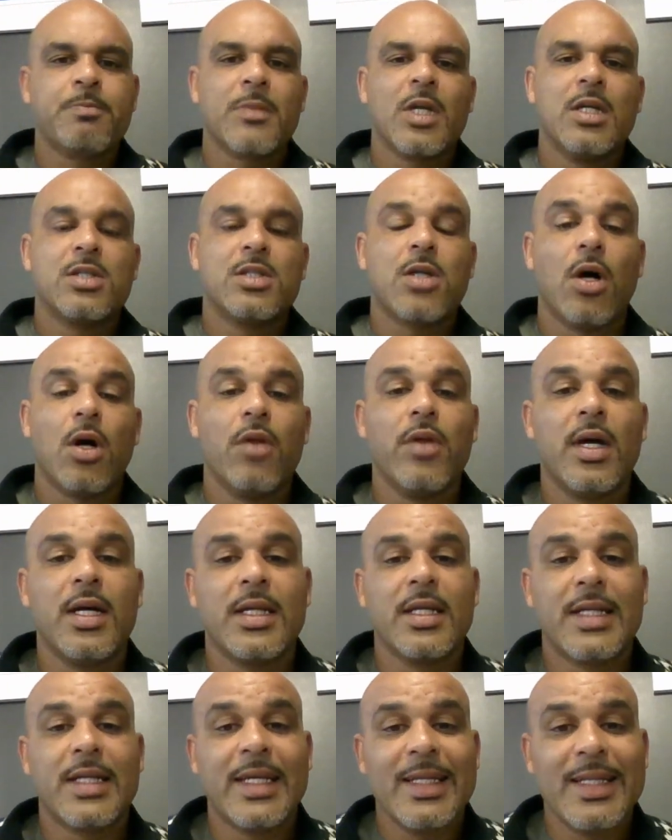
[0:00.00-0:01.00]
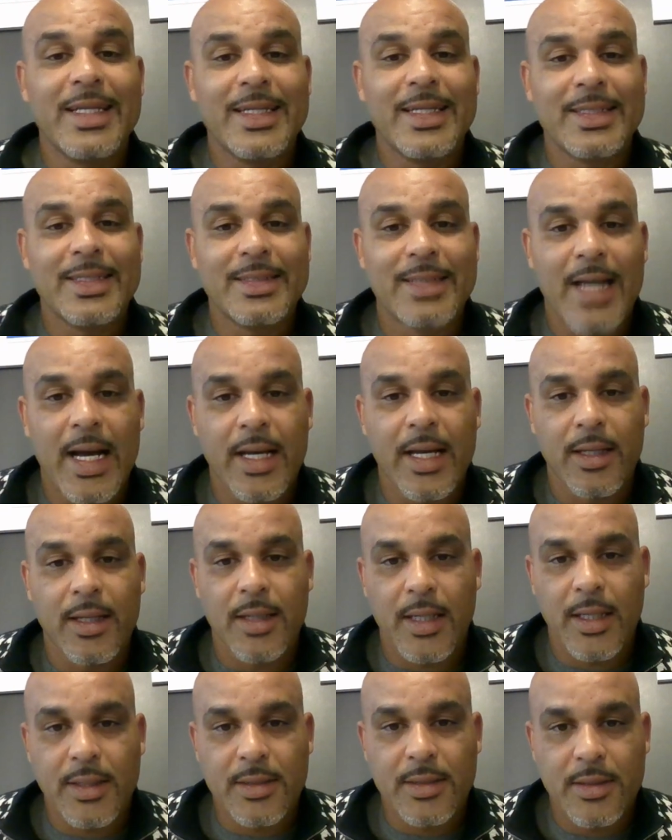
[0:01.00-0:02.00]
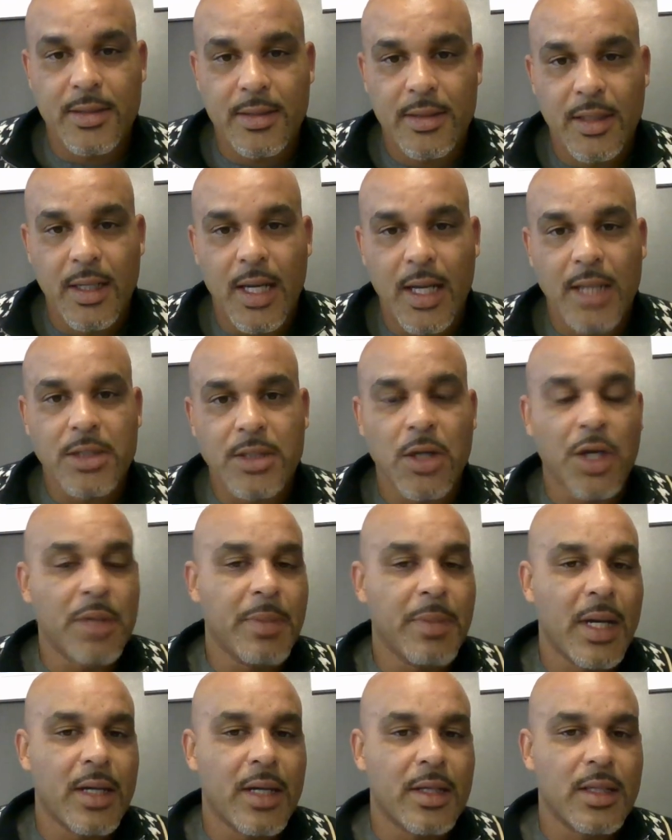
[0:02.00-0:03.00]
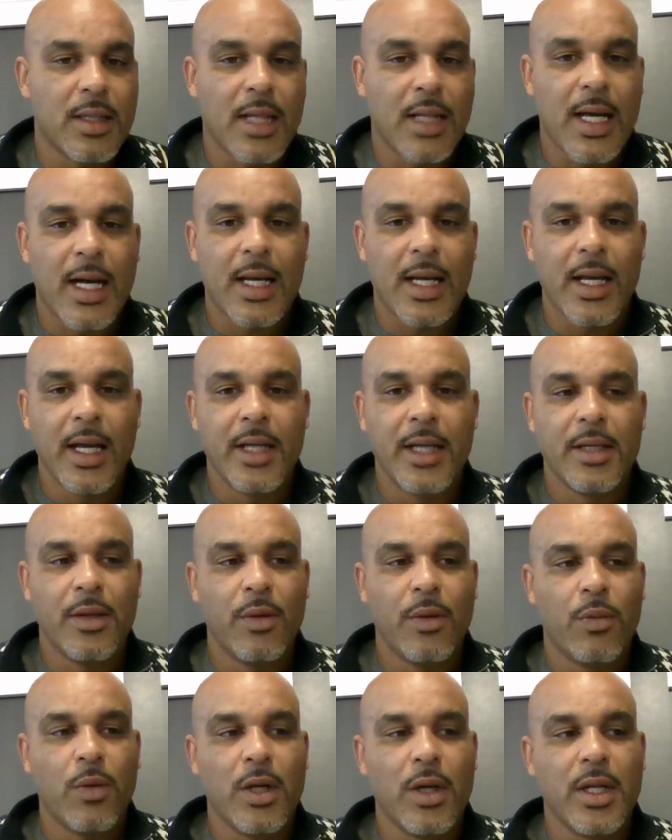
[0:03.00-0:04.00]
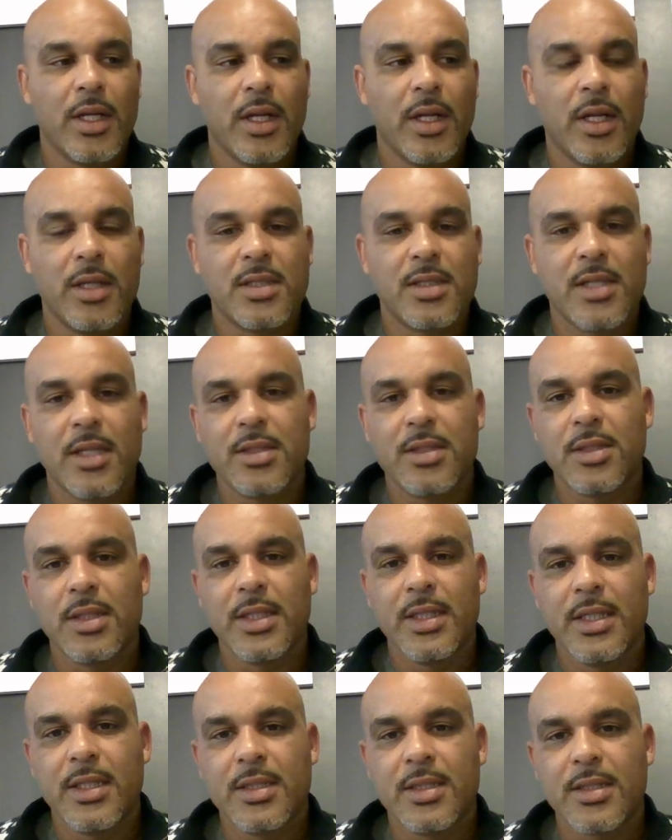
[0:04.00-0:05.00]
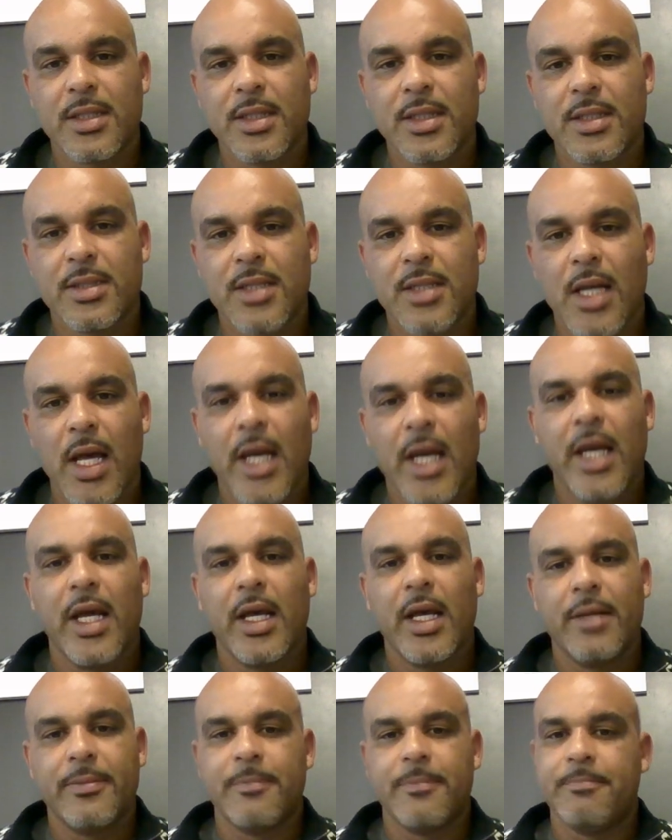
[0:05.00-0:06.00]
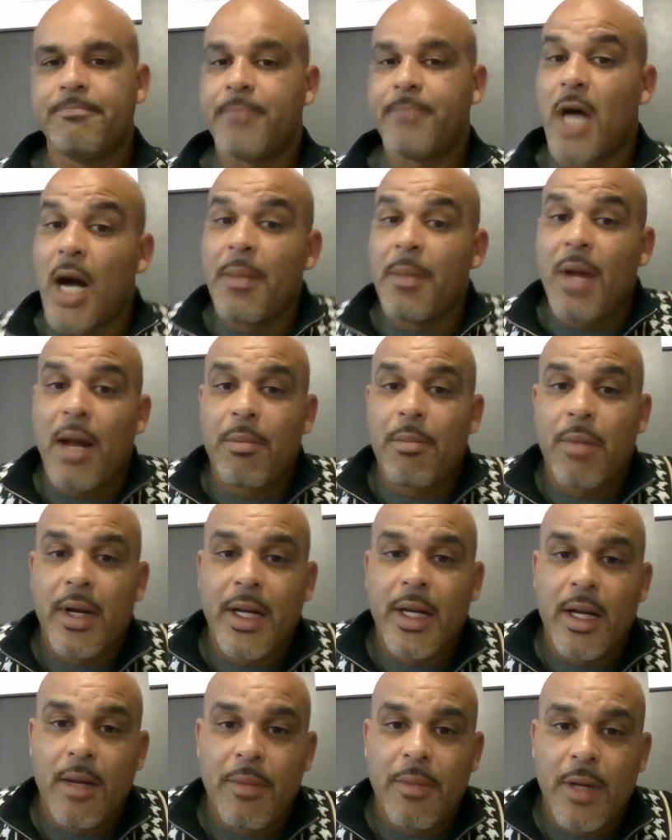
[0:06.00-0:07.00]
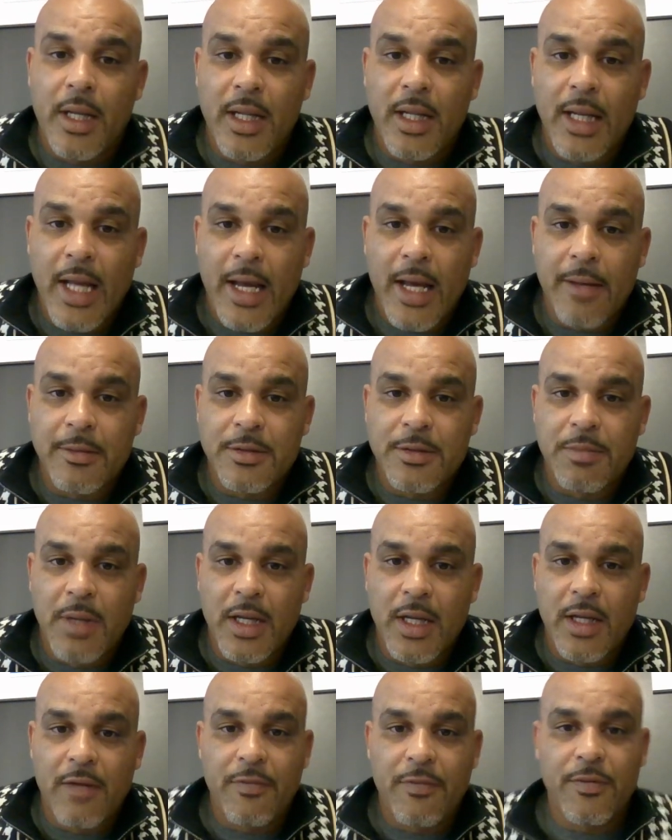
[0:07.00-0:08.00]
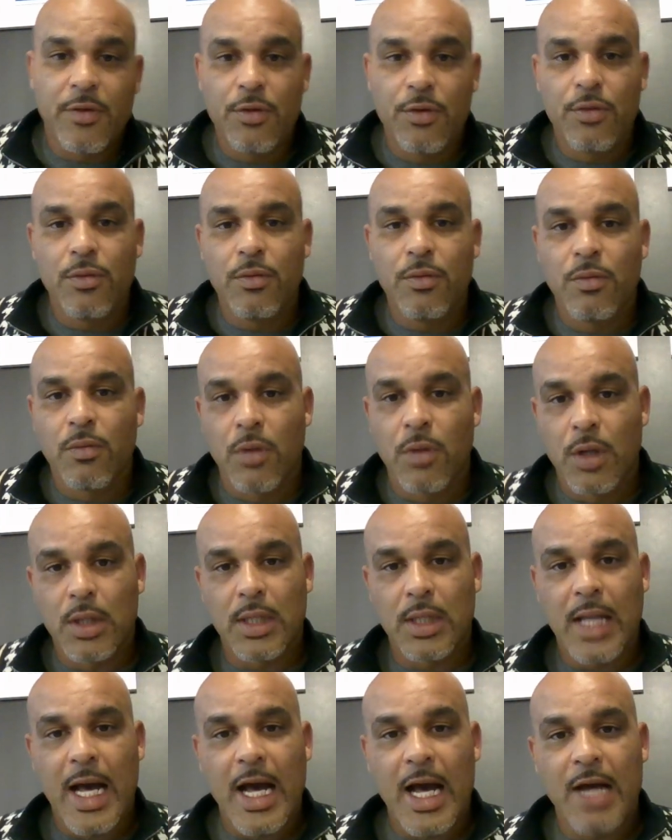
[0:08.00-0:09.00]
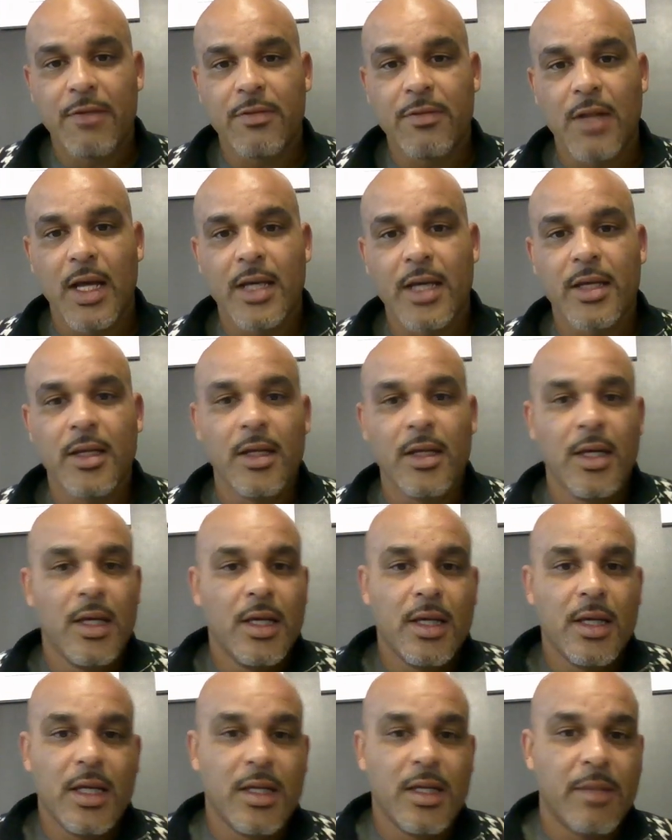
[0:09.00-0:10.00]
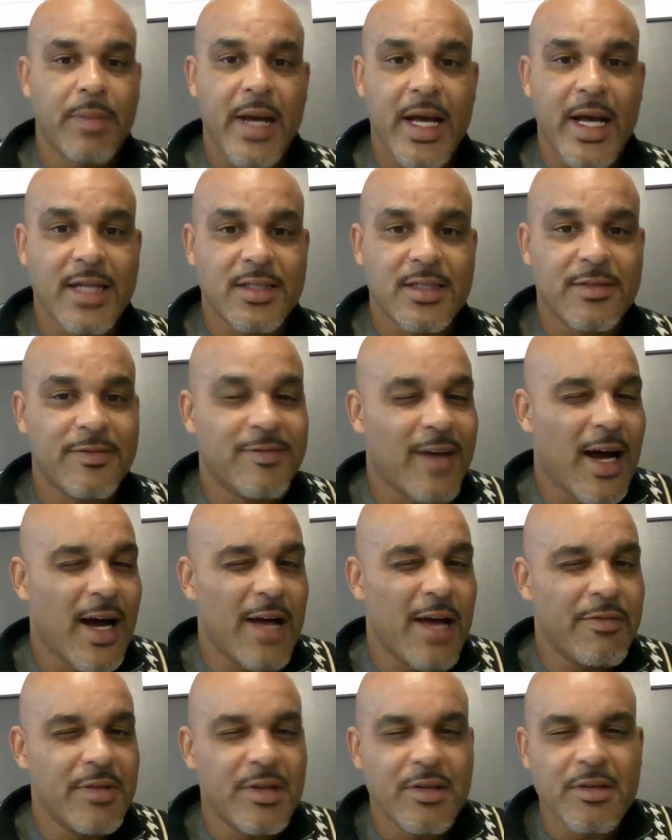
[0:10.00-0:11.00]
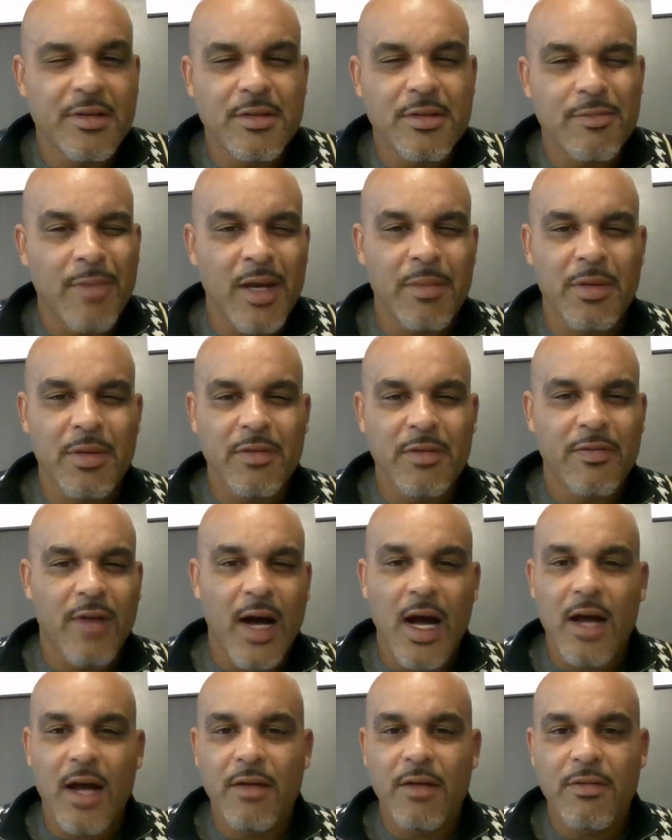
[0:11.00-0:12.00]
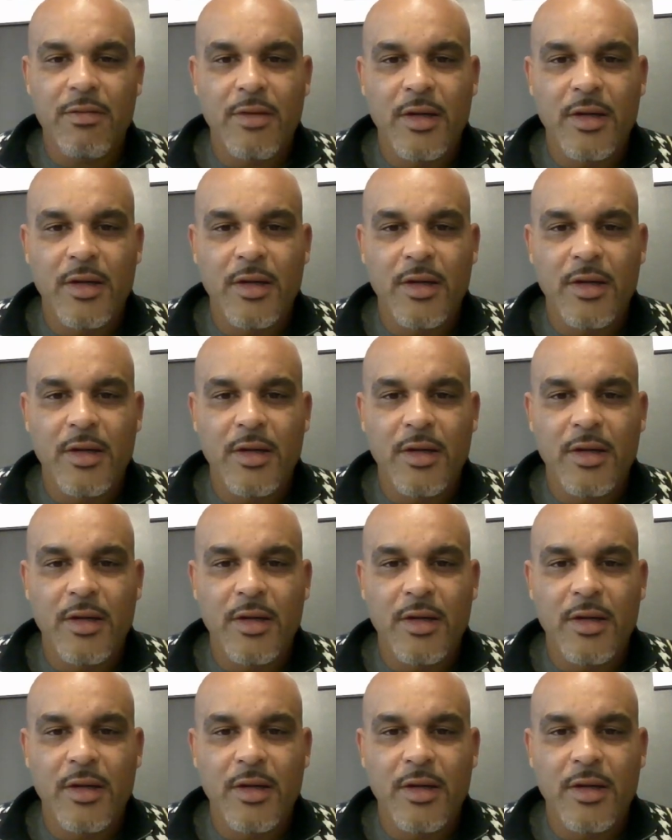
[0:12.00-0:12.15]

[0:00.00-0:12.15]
It's called the Hegelian dialect. I talk about it a lot, and what it essentially is I'm not bringing up any names, but if you were alive like in the past 5 years, maybe 5,